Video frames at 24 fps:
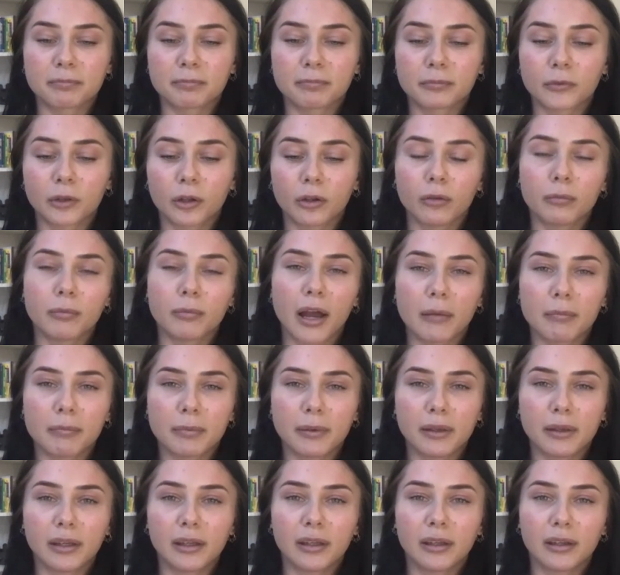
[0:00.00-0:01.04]
who might
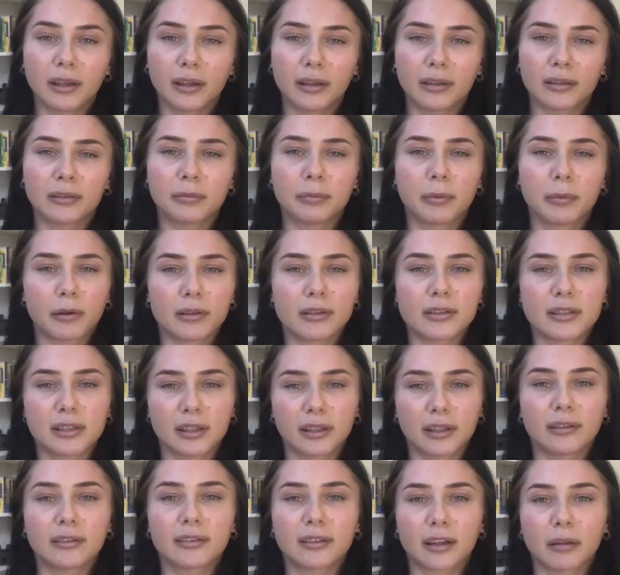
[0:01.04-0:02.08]
be
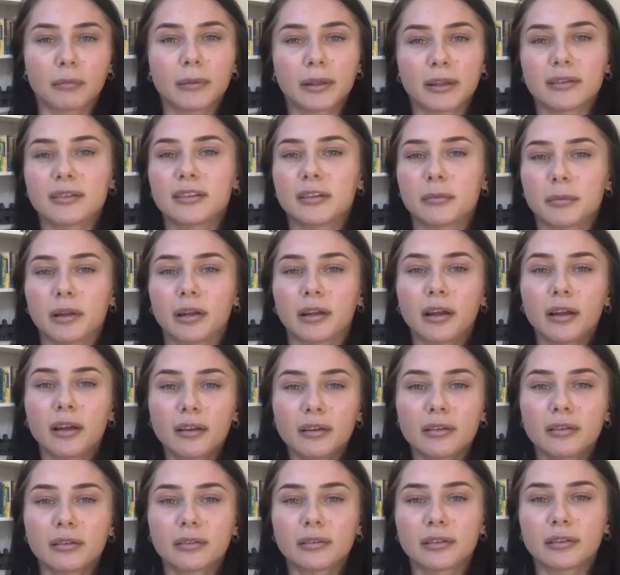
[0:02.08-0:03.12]
experiencing something similar
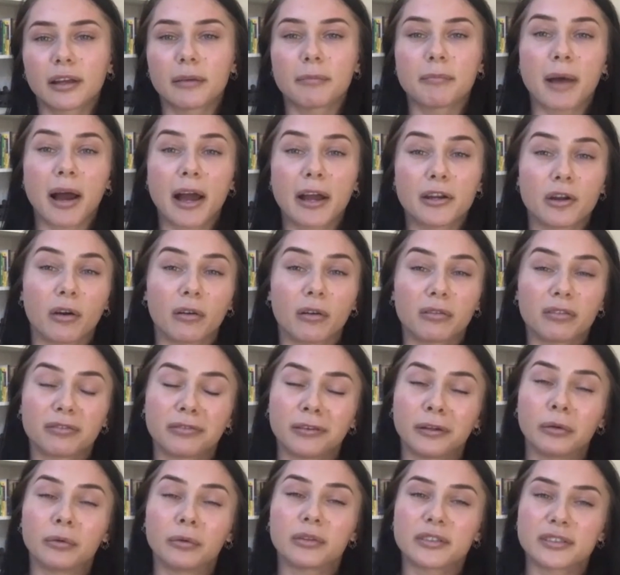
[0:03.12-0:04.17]
that might not
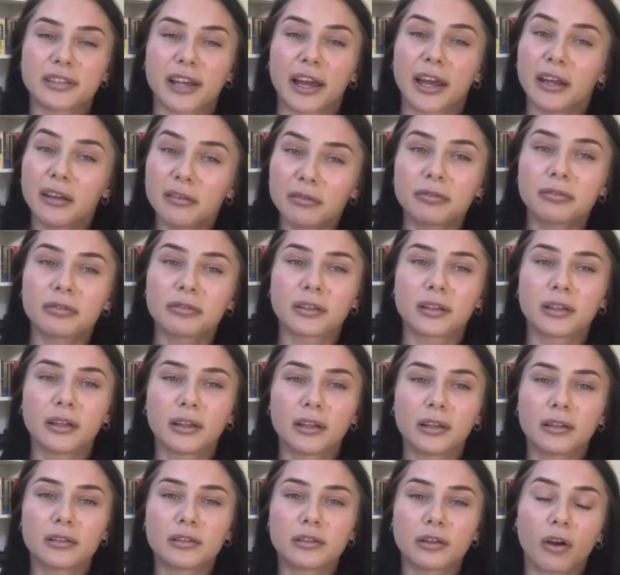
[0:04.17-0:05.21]
feel safe
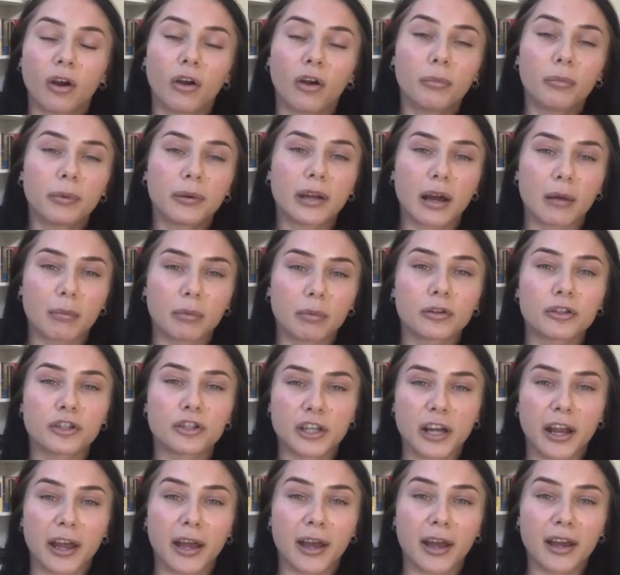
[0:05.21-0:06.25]
to open up or
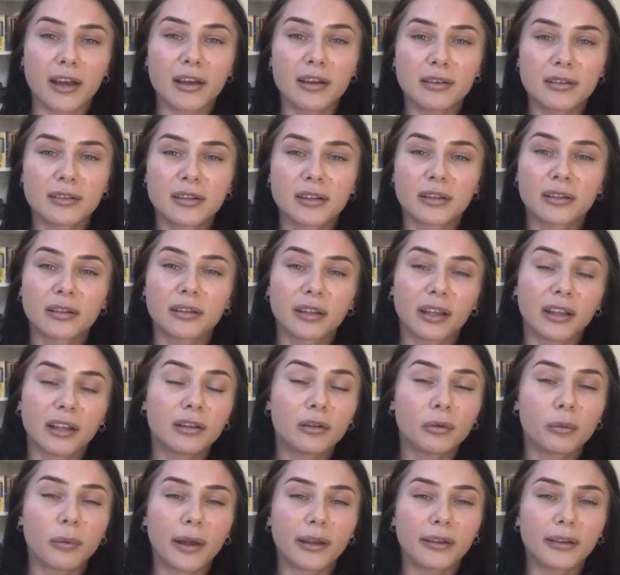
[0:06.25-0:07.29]
share in the
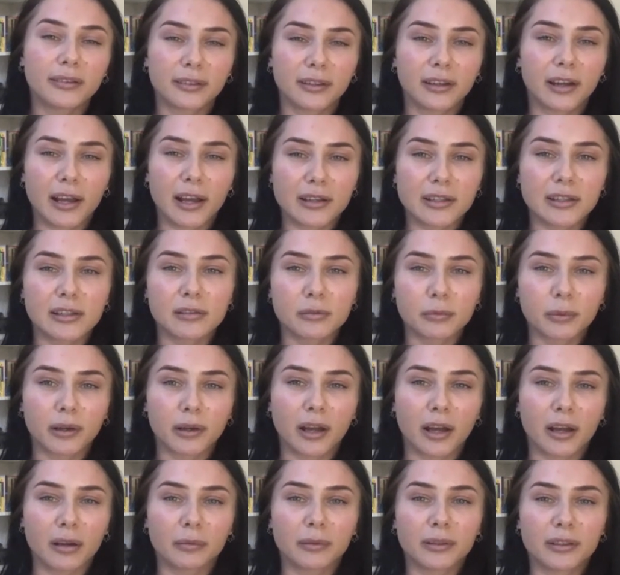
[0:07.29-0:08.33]
ways that I didn't when
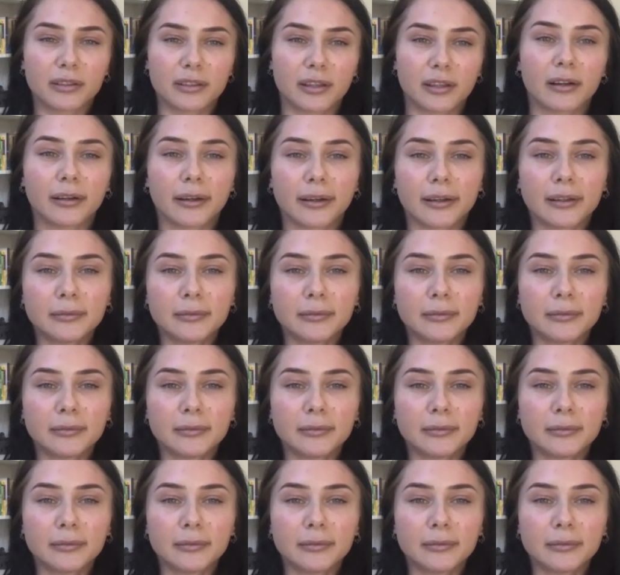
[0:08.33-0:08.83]
I was younger.